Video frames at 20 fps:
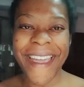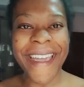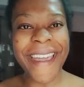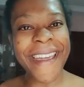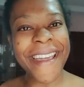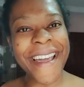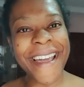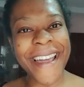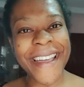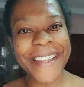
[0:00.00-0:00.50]

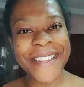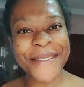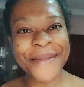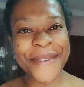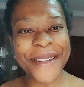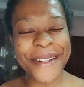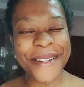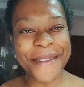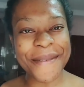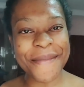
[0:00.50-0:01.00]
hey guys
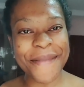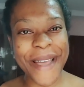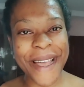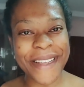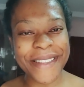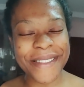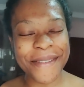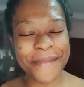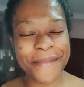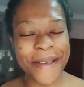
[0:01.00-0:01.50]
welcome
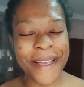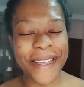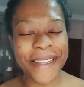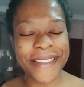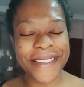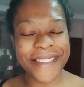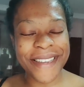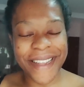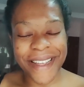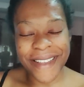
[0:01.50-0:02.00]
back to my
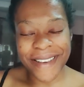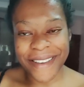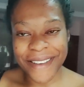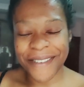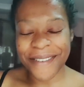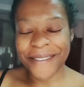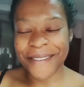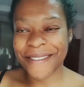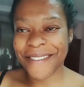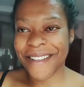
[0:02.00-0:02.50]

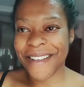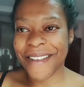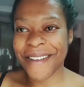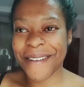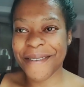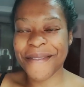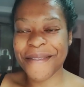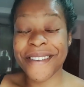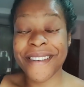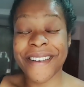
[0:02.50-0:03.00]
channel
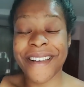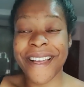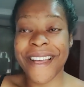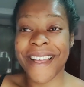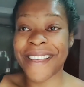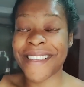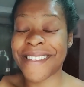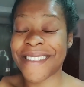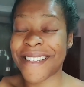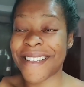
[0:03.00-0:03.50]
um, you
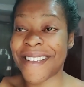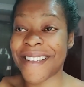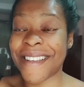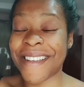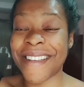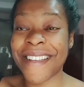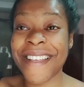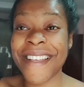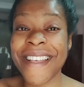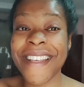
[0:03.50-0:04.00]
guys
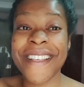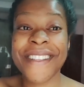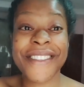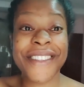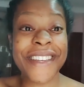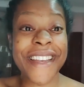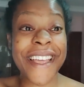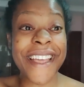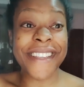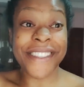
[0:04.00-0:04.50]
uh,
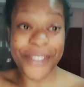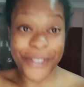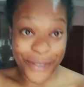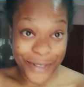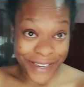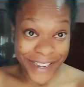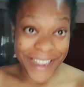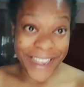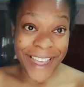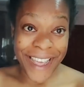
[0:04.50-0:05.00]
today is
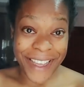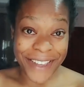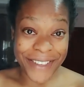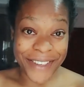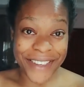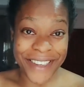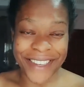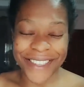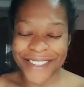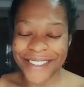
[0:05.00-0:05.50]
today
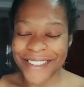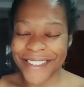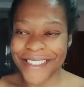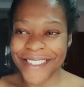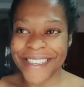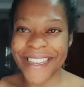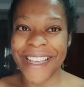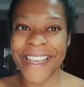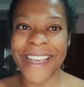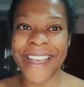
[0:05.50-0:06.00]
actually
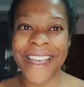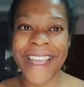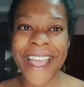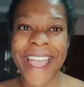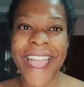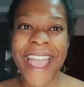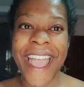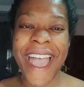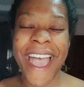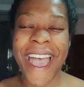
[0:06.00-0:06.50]
today
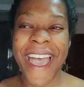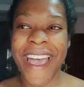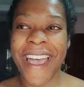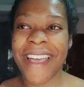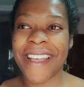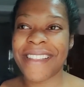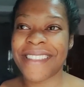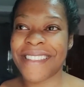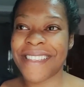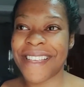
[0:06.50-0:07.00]

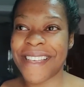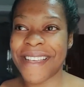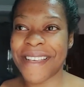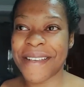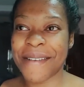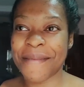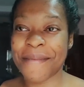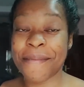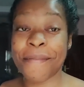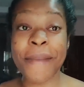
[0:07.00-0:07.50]
and
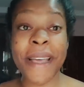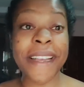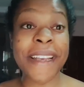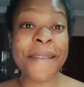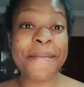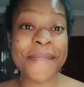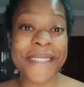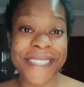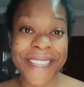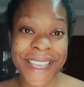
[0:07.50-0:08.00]
um, my
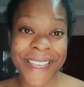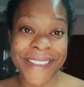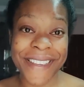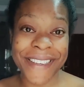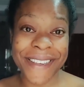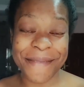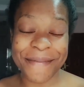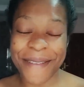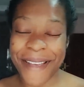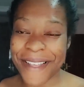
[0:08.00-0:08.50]
name is
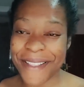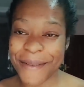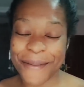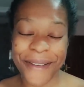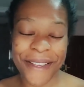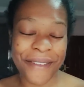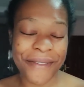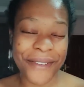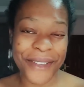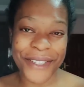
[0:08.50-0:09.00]
NJ by the
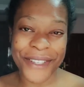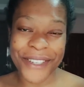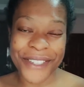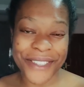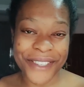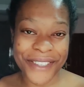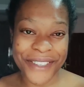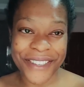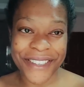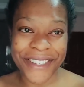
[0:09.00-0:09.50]
way if you're
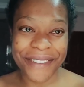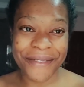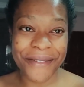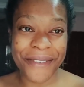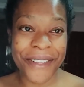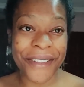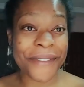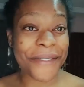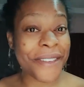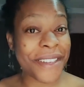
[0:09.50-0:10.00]
just tuning in
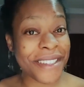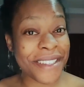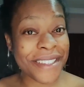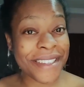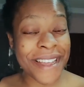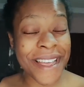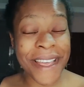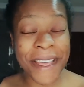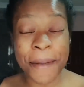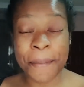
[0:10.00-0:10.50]
for the
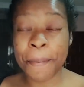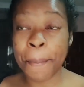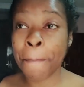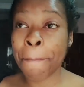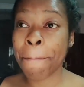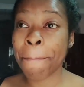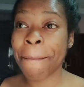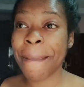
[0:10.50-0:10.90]
first time